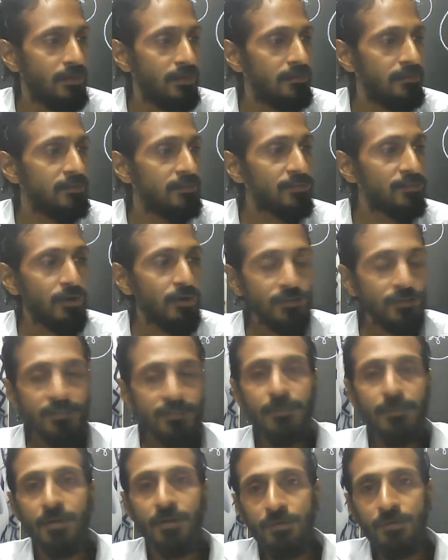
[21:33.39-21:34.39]
This talks
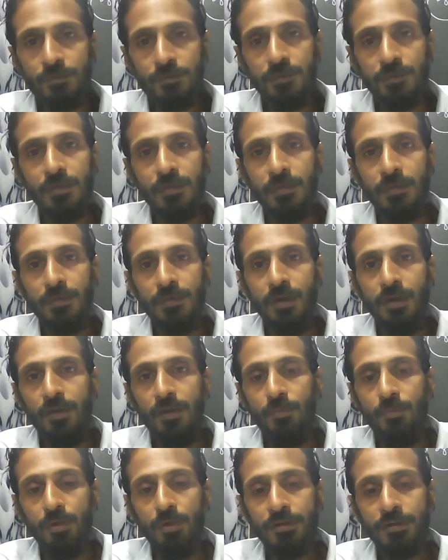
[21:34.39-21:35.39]
about
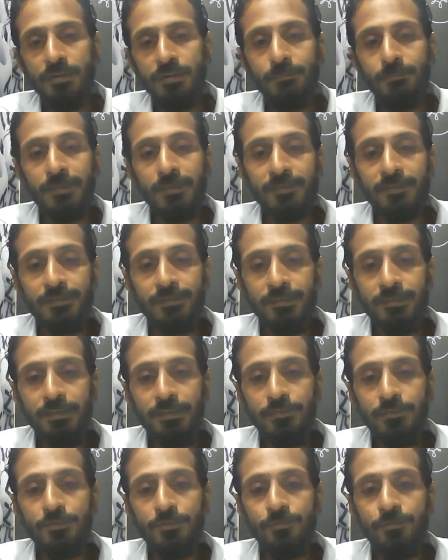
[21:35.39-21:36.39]
what are the
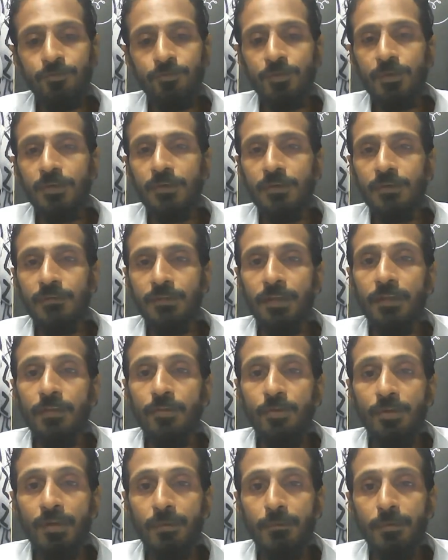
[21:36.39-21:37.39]
percentage of
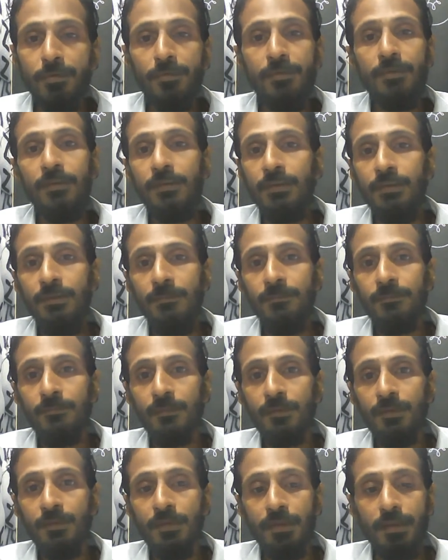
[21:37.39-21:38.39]
Telugu community
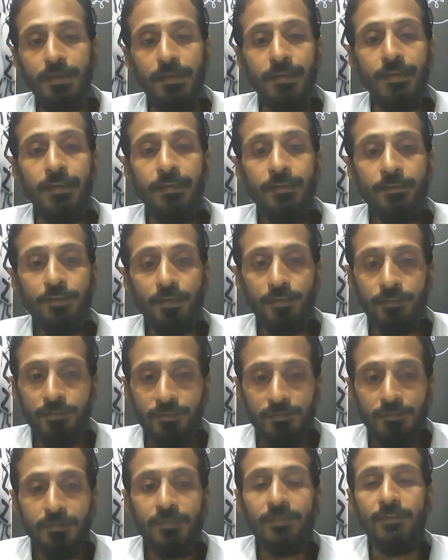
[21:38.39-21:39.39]
in each
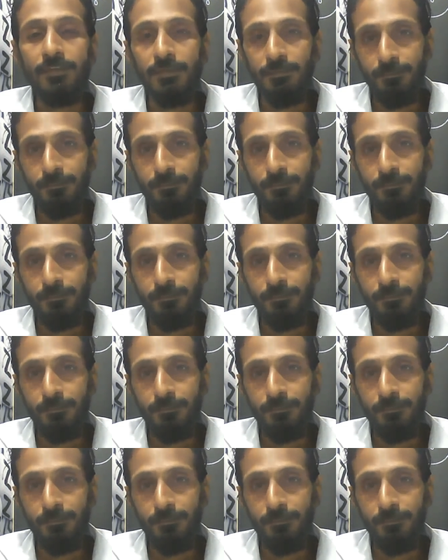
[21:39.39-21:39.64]
constituency.